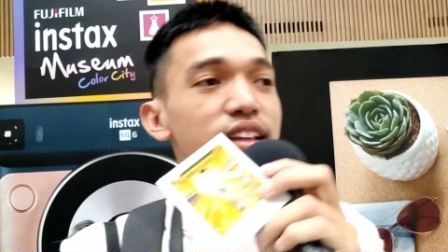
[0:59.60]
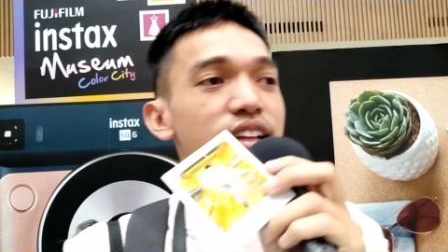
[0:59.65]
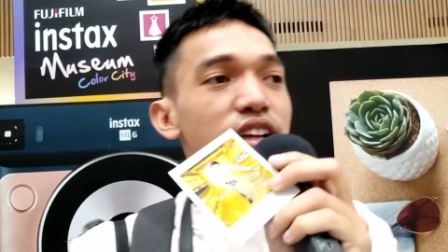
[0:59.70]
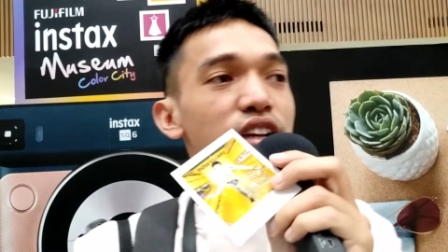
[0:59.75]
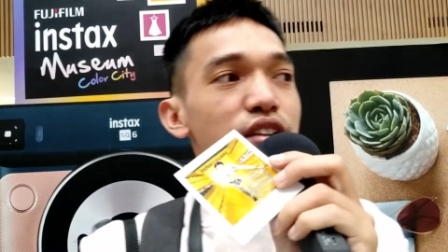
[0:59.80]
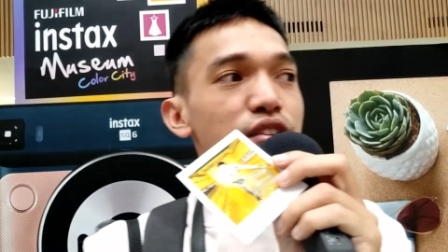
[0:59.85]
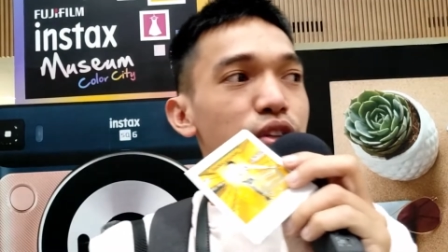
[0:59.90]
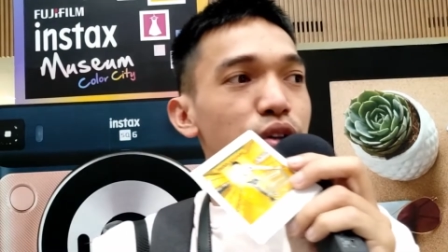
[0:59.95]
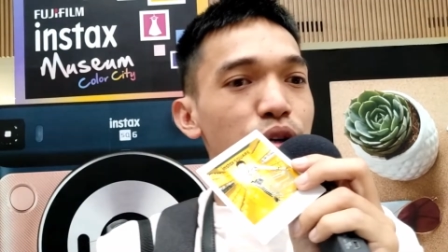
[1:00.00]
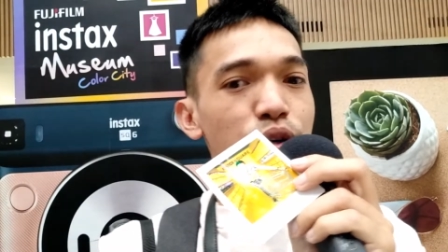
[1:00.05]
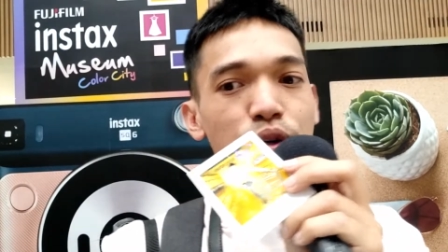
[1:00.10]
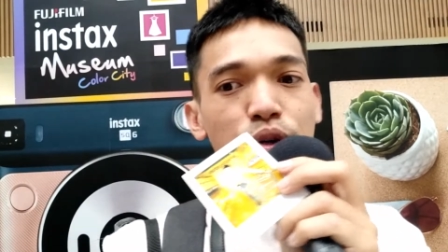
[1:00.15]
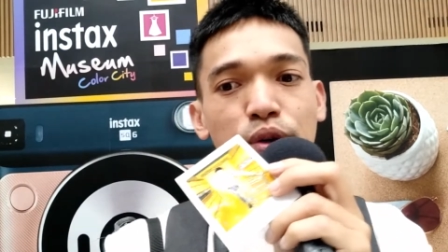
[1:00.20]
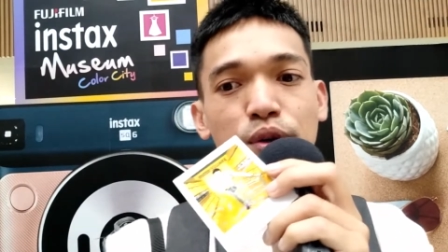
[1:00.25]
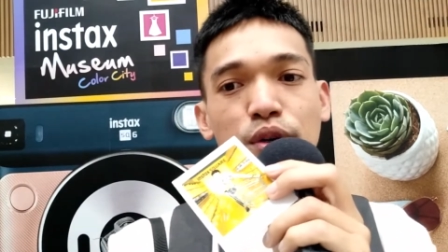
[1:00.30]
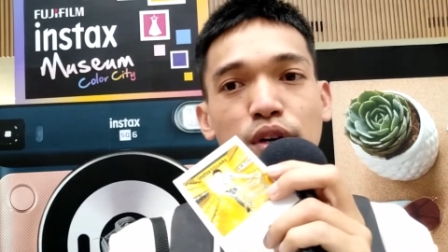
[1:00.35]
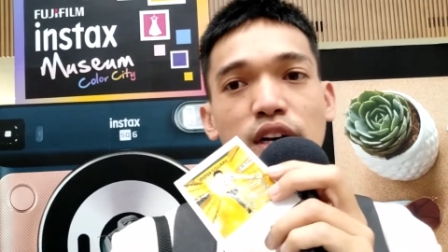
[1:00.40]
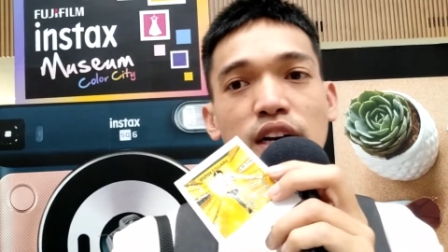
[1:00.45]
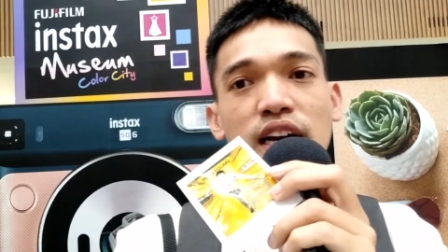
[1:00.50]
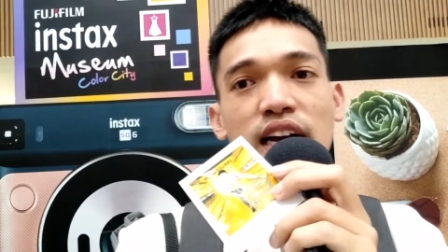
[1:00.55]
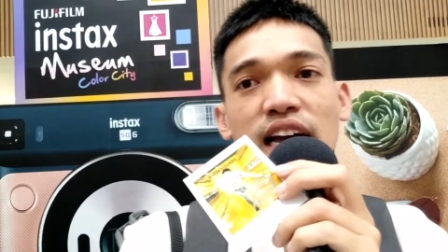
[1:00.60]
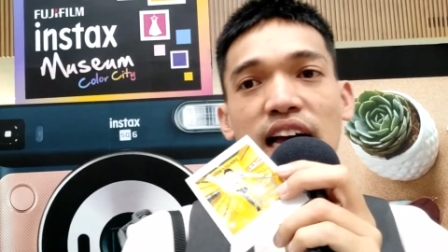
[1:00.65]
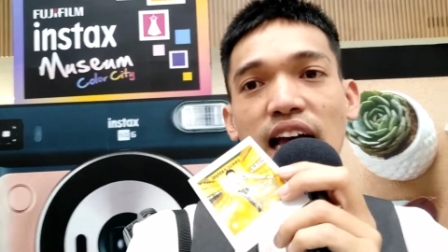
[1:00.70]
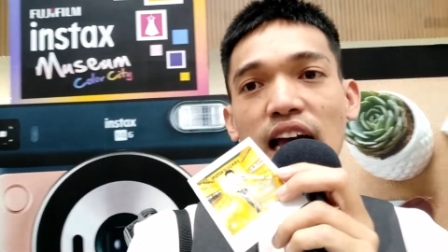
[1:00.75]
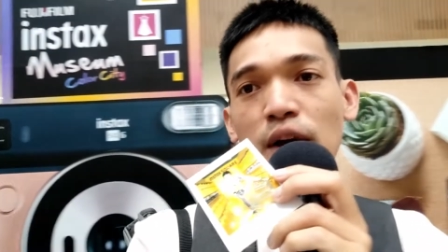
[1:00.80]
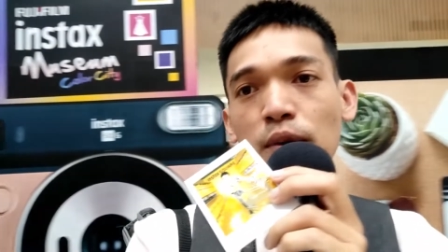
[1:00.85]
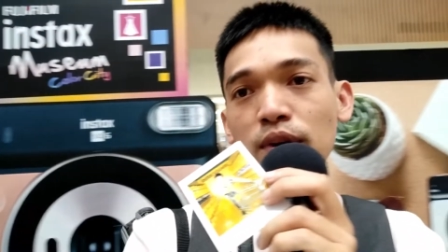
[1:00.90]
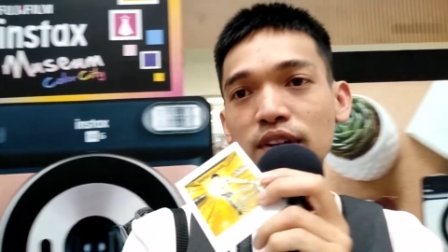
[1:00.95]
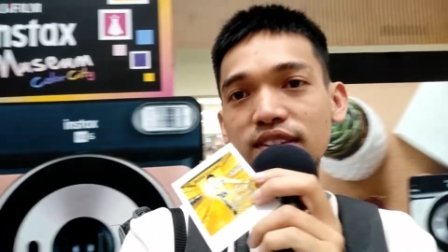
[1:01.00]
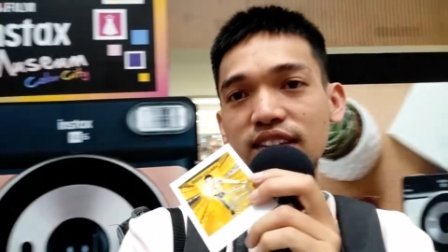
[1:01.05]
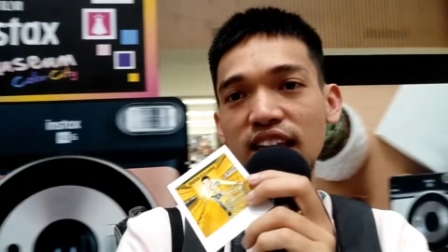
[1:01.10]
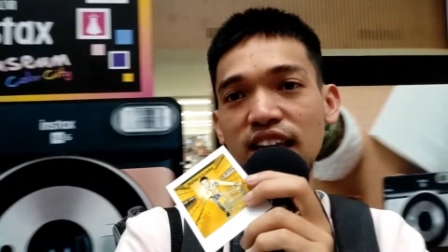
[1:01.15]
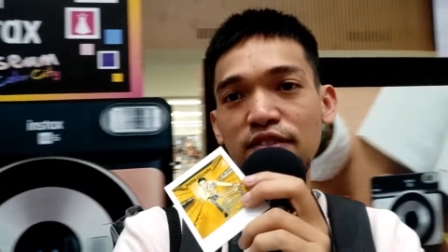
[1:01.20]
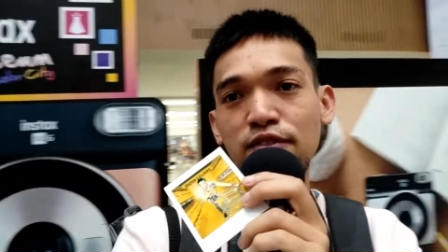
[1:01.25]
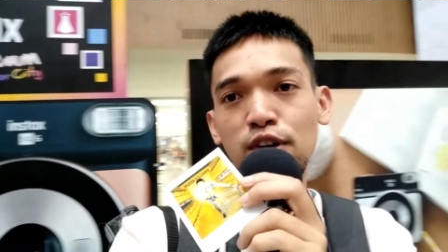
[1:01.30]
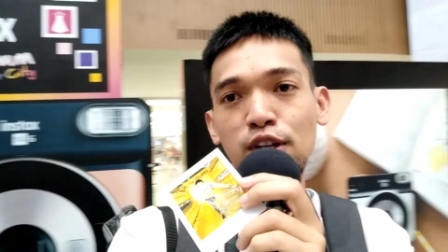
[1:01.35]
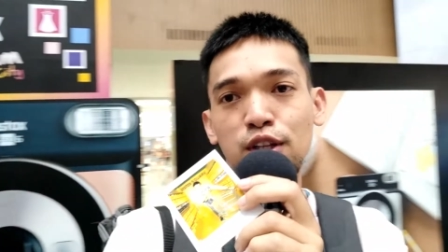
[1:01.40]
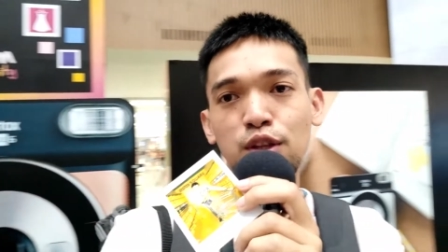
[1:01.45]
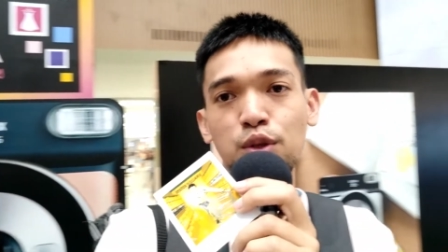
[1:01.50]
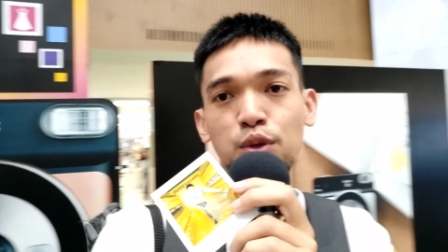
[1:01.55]
So, I was
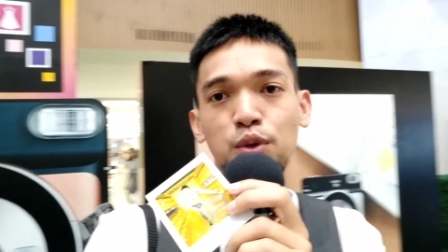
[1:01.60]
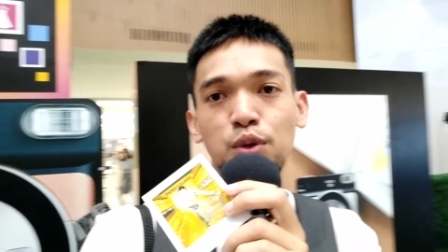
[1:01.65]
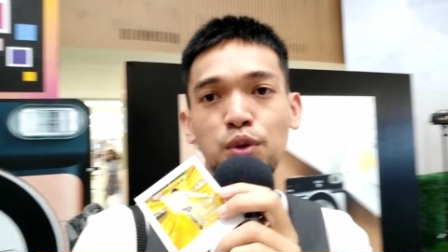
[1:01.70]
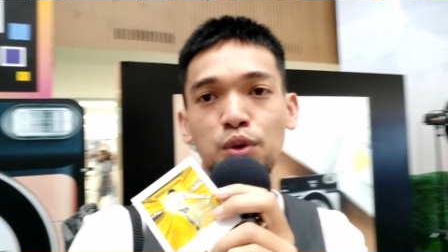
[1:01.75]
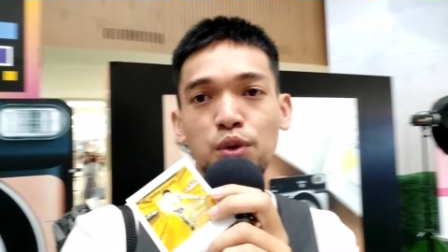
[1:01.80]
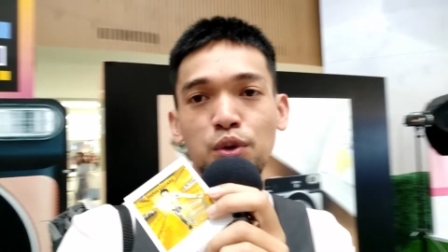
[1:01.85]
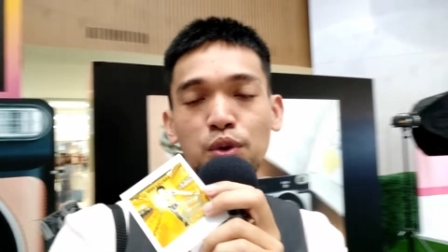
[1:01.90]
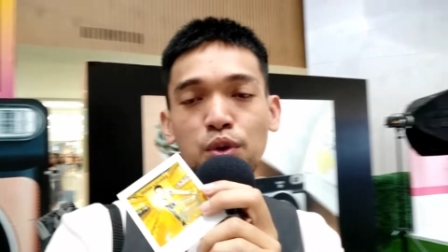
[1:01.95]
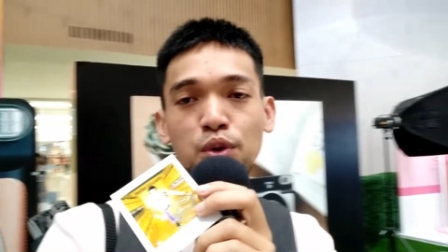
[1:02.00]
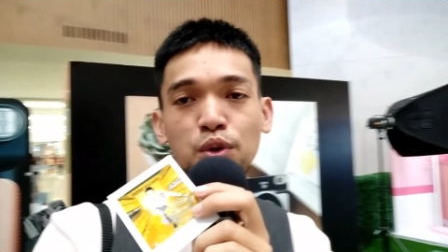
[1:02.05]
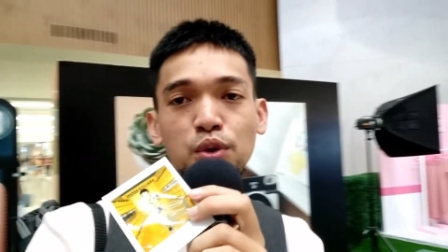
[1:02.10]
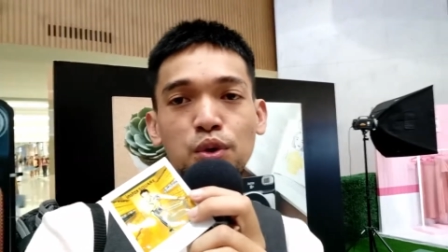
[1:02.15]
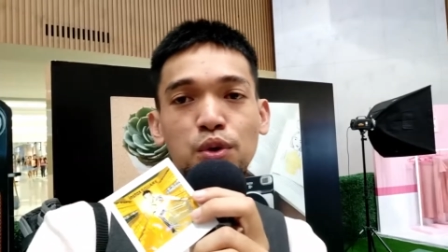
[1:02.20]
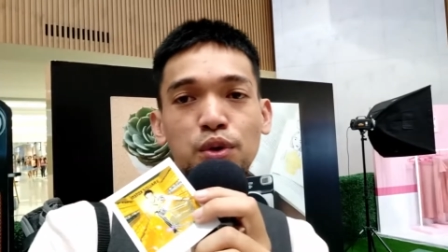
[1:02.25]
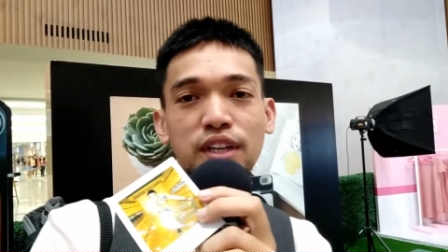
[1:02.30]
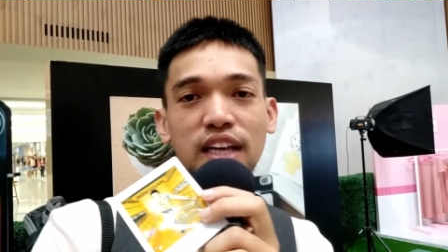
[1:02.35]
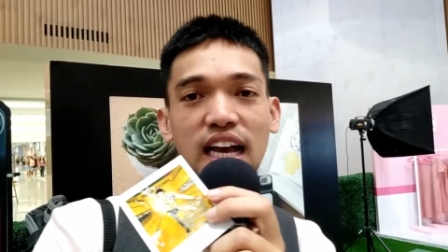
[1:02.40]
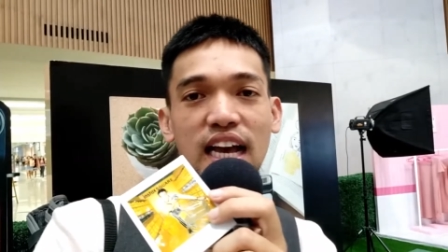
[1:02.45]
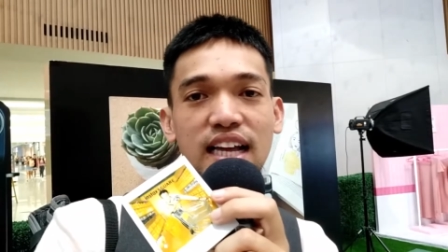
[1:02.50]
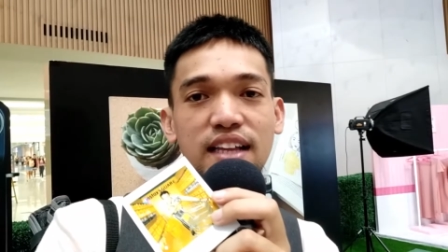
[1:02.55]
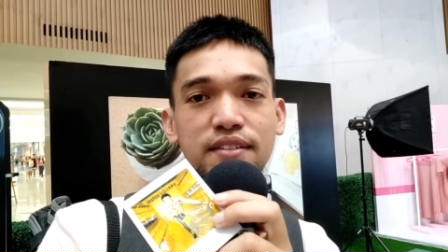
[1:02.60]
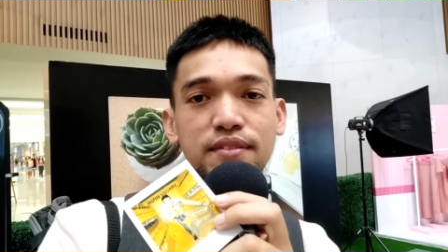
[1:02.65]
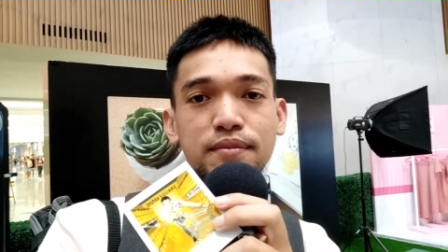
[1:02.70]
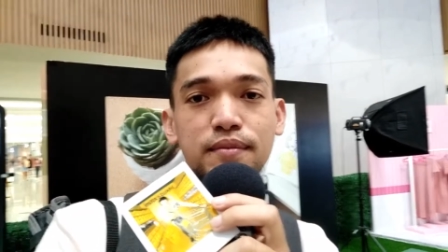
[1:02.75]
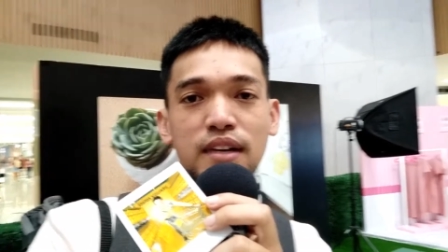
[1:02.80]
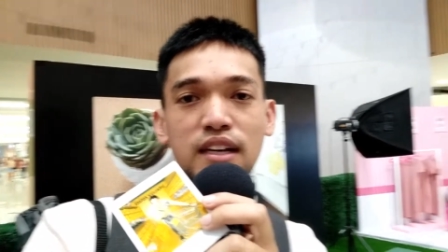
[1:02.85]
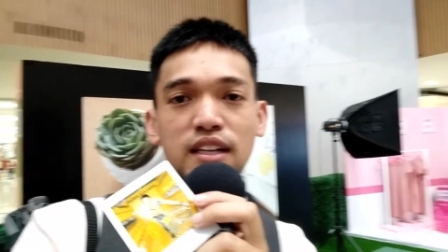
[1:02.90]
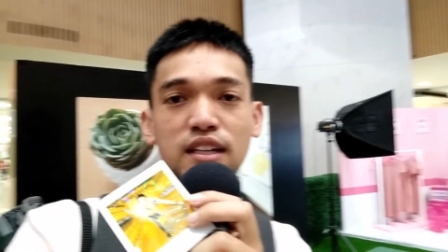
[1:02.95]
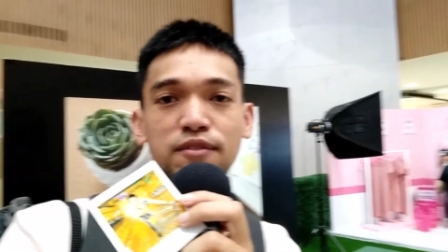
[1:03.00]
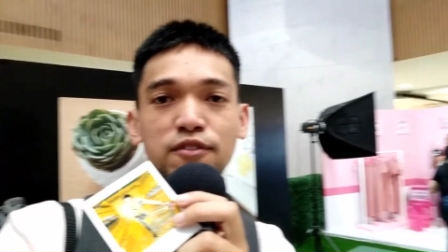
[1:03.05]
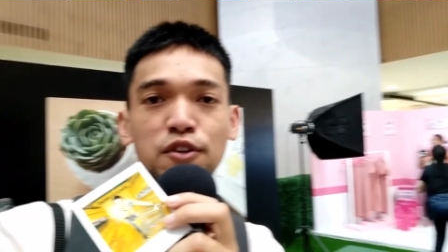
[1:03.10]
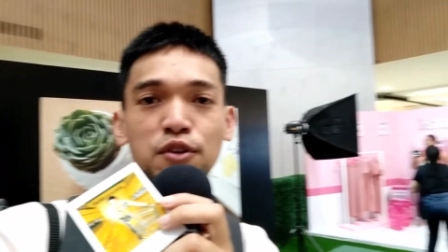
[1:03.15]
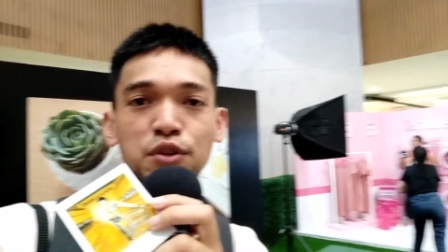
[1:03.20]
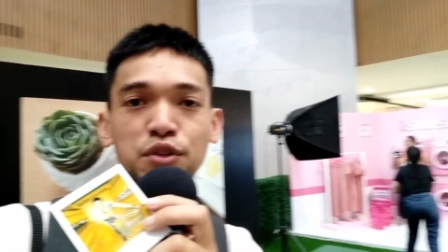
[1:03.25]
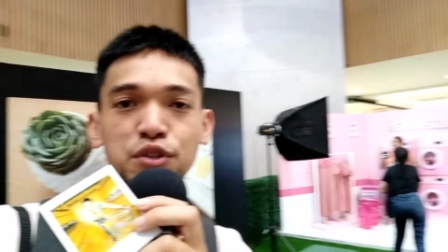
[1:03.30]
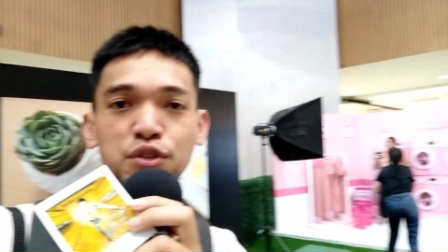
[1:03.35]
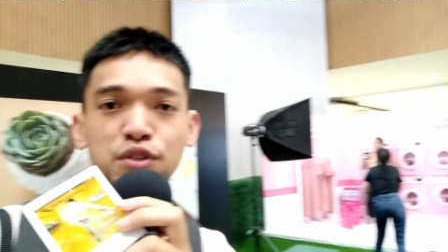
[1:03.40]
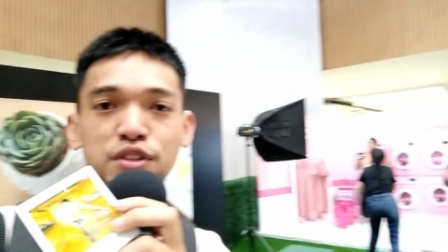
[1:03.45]
able to mag-photo shoot